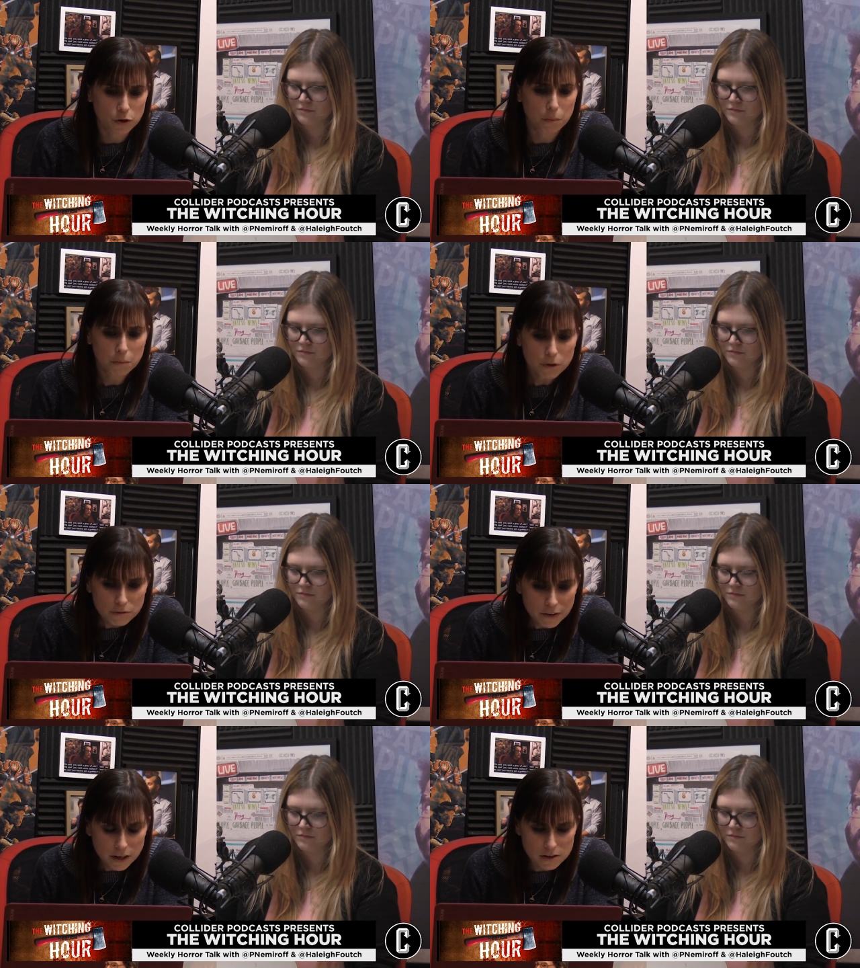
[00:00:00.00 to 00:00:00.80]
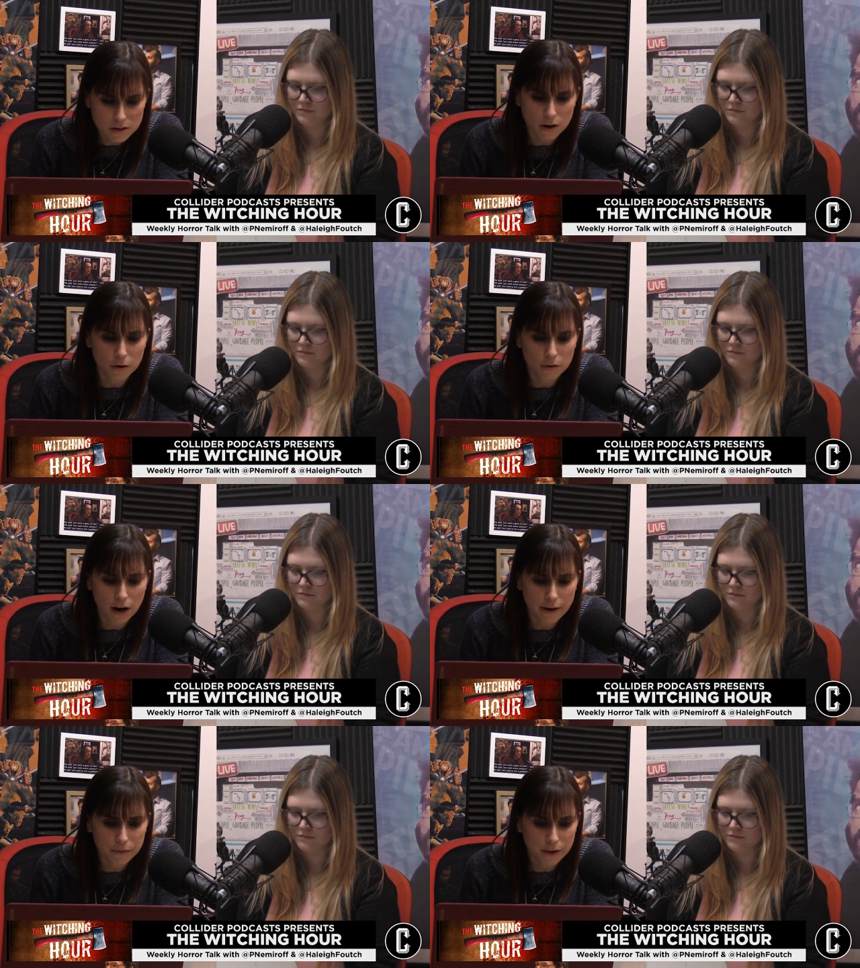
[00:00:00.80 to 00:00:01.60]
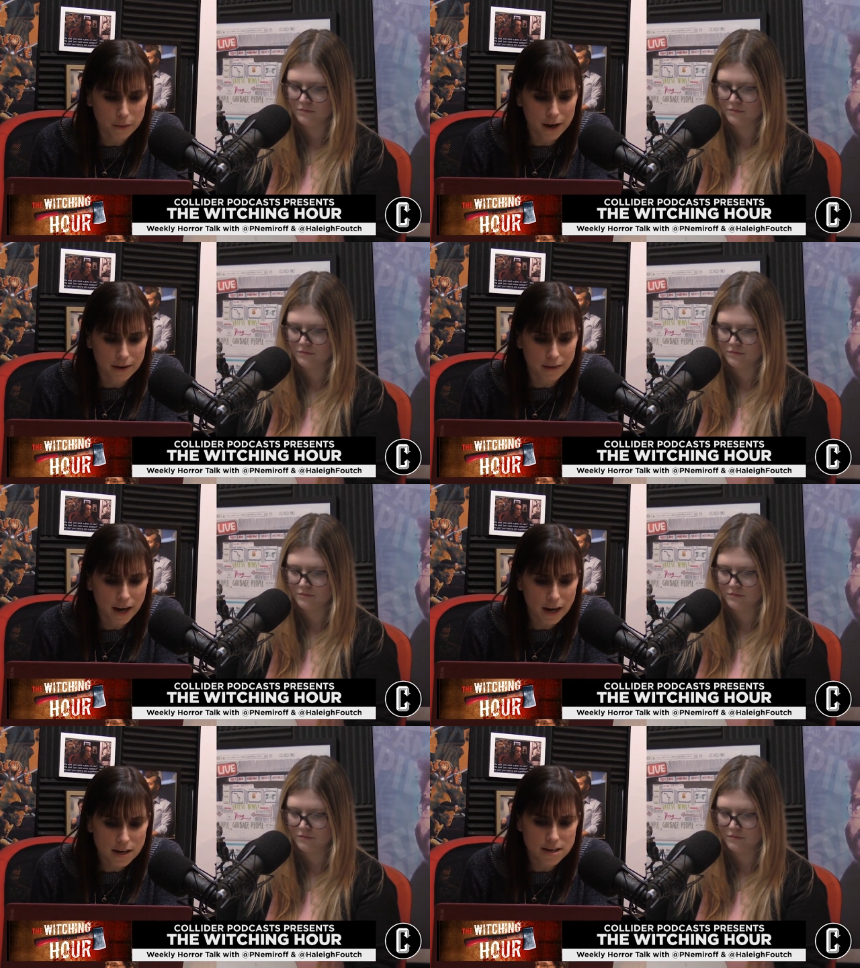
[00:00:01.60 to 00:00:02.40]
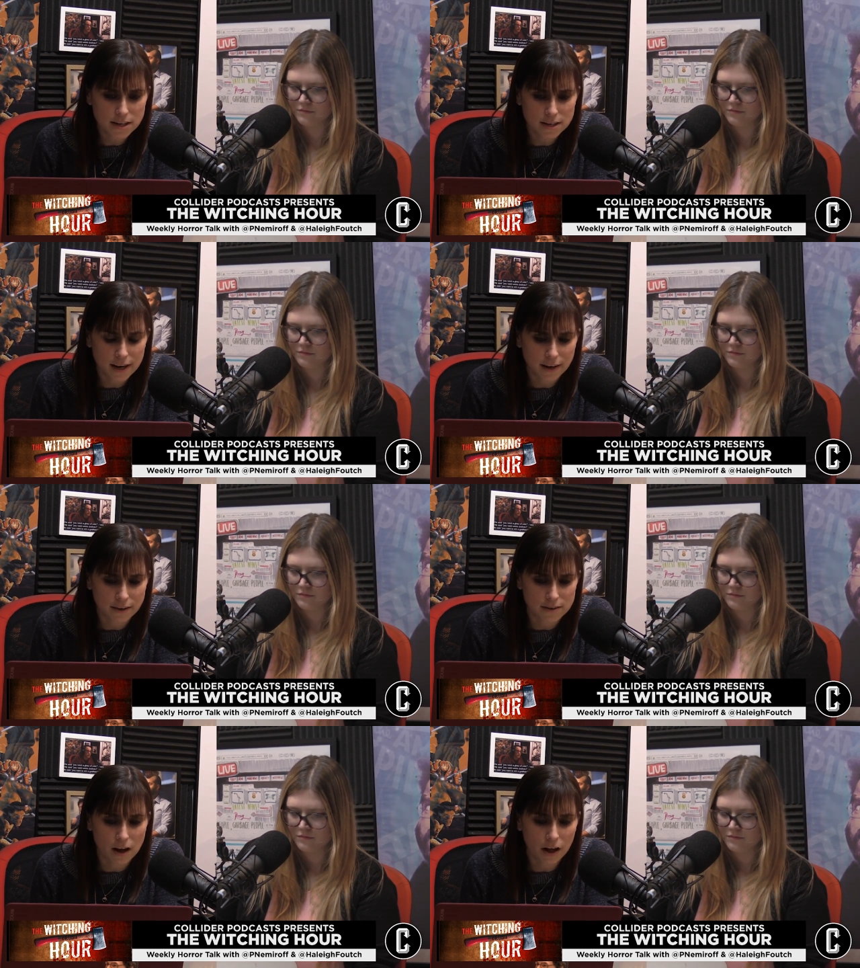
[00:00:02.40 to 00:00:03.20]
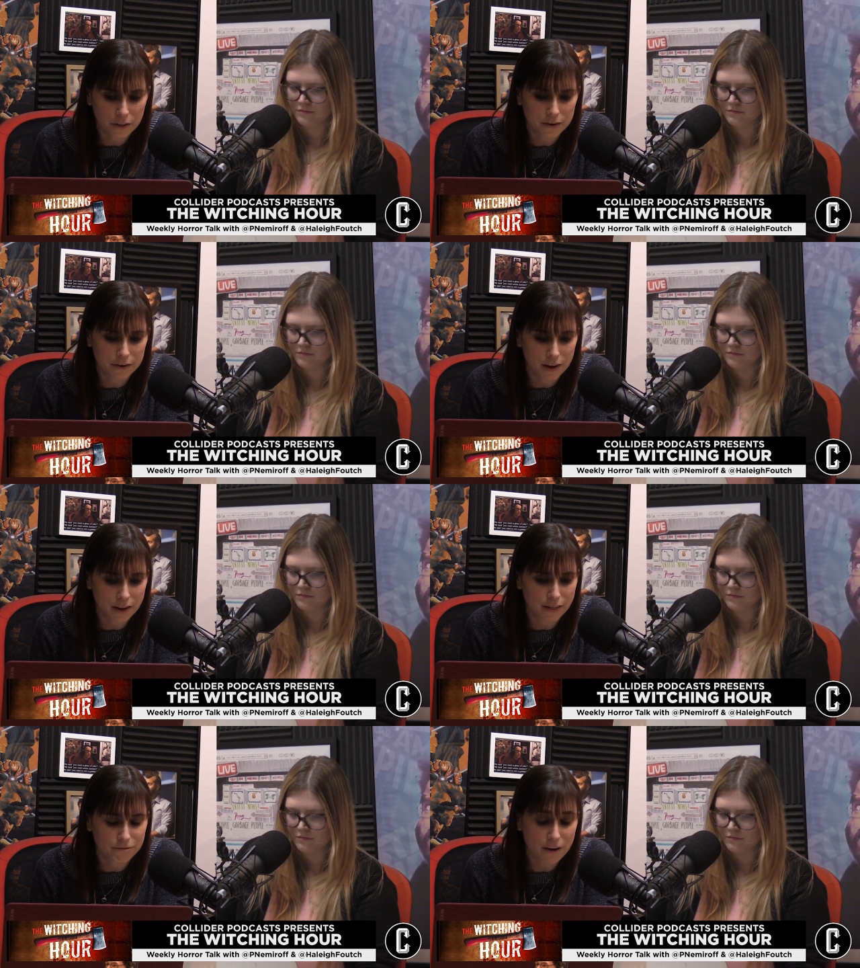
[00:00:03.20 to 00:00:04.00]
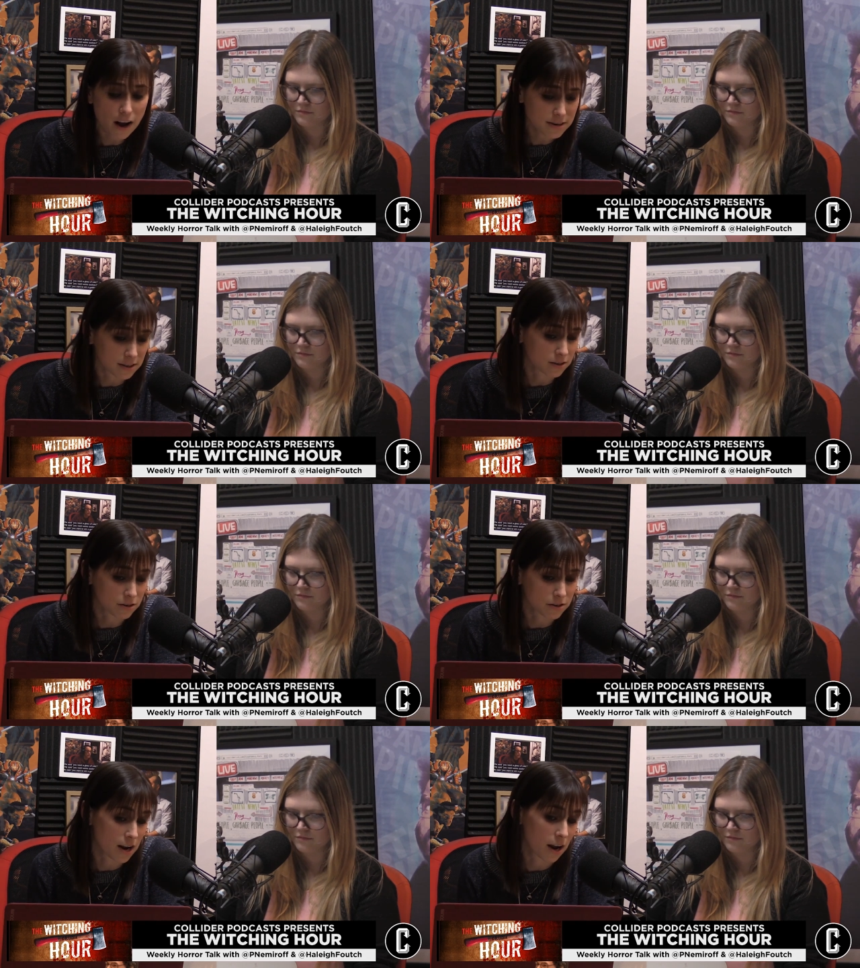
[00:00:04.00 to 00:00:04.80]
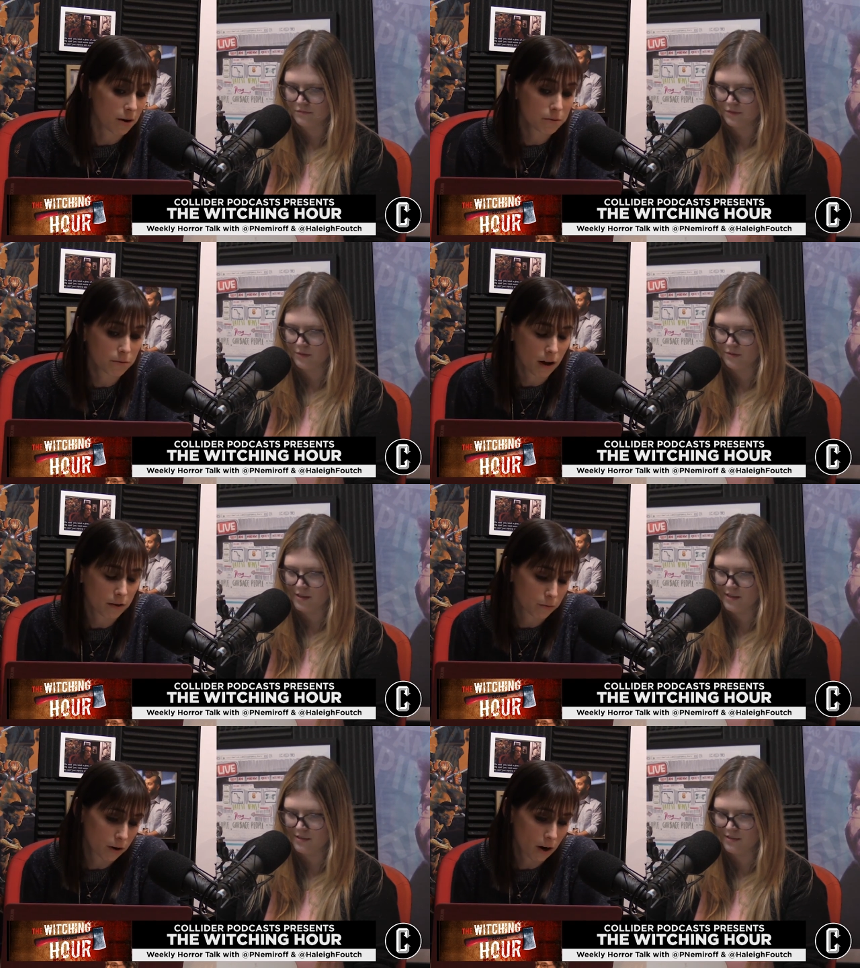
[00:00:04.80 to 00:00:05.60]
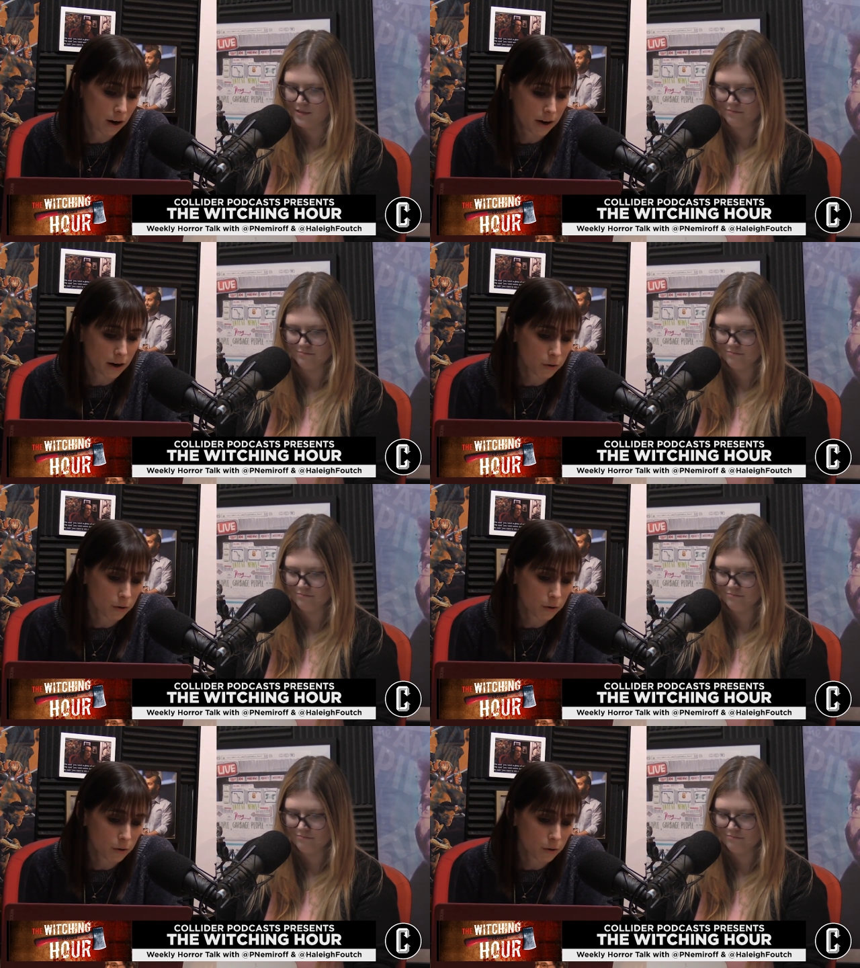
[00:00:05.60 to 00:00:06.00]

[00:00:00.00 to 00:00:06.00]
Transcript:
Speaker 1: movie, so I don't think we have any details other than the Frog Sisters now right regarding on.